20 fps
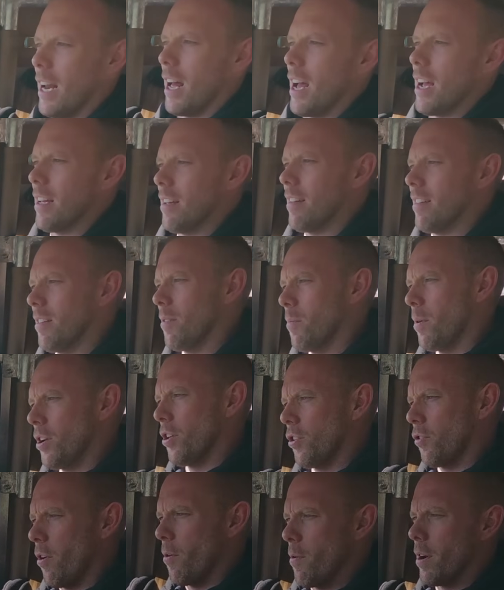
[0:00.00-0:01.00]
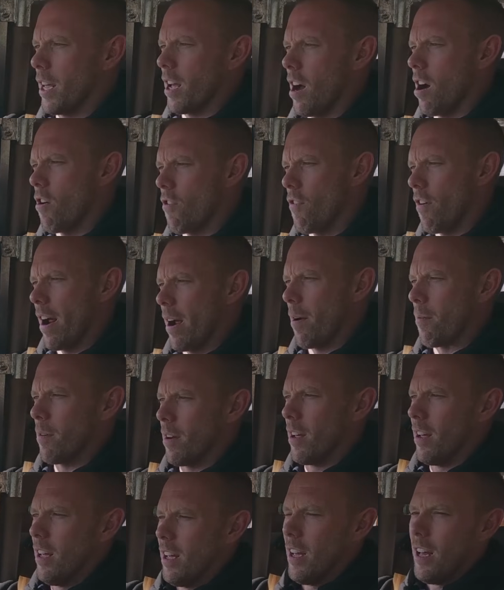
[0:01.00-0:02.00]
Like, when you're throwing a car around,
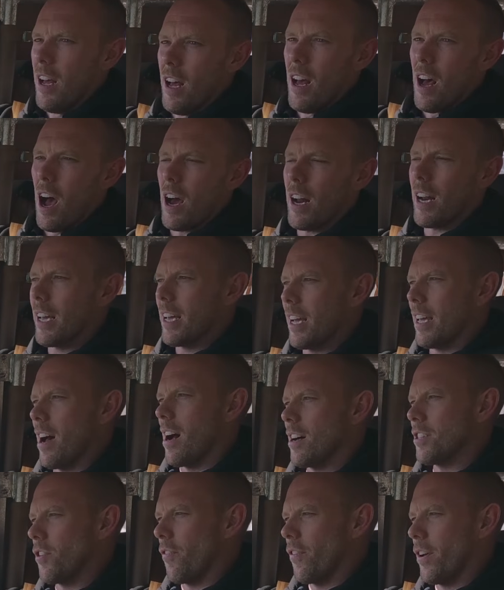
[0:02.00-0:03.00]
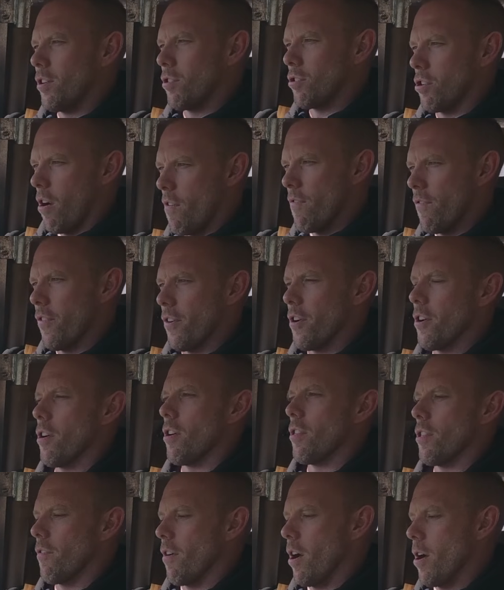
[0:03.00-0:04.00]
I like a car to feel confident
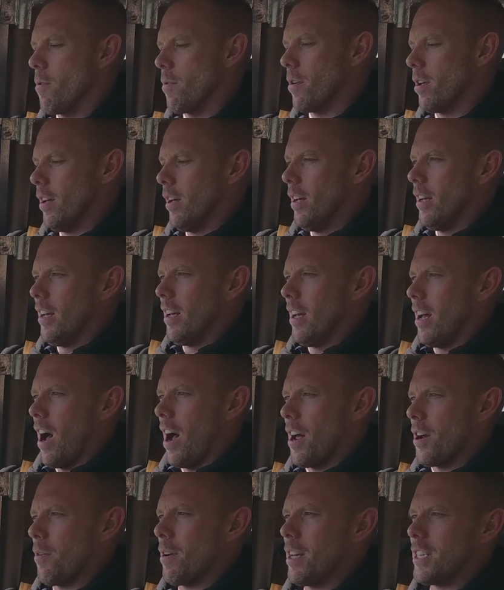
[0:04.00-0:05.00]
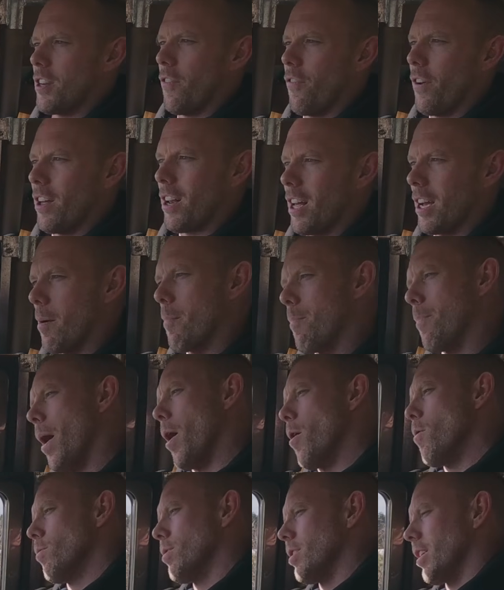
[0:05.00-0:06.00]
on the road. I don't want it to feel like a
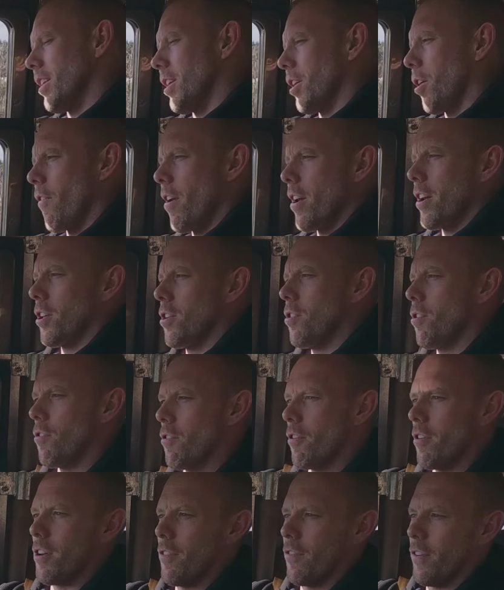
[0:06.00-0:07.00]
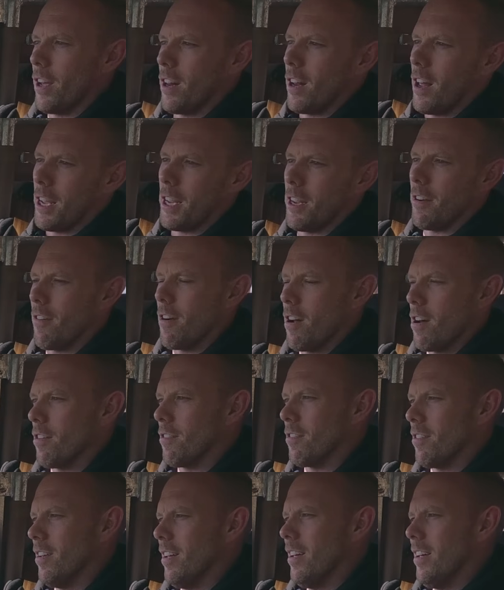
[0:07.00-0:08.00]
boat and you go around a corner and you feel like you're
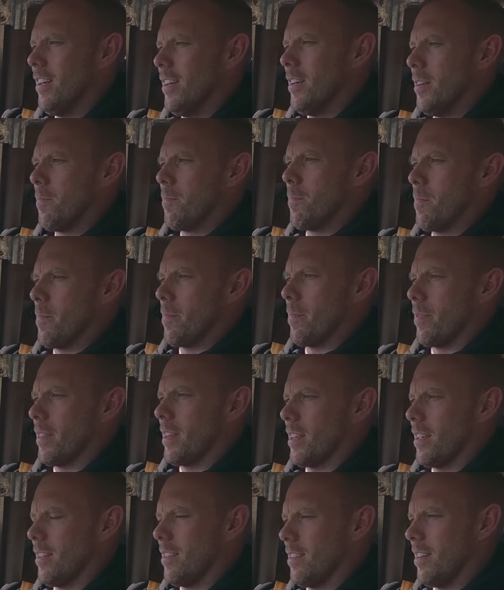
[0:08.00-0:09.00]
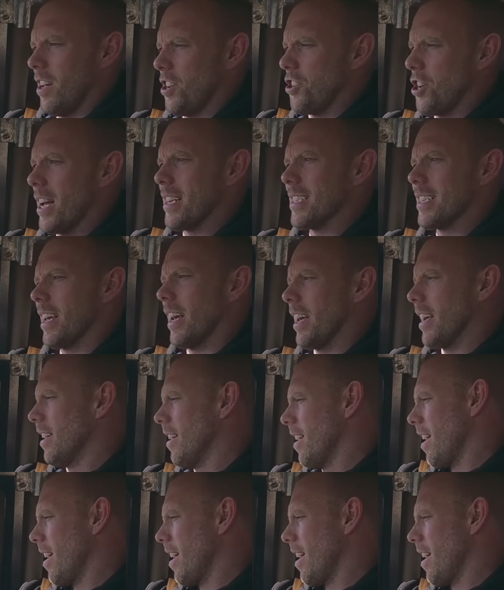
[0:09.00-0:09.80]
on a jet ski.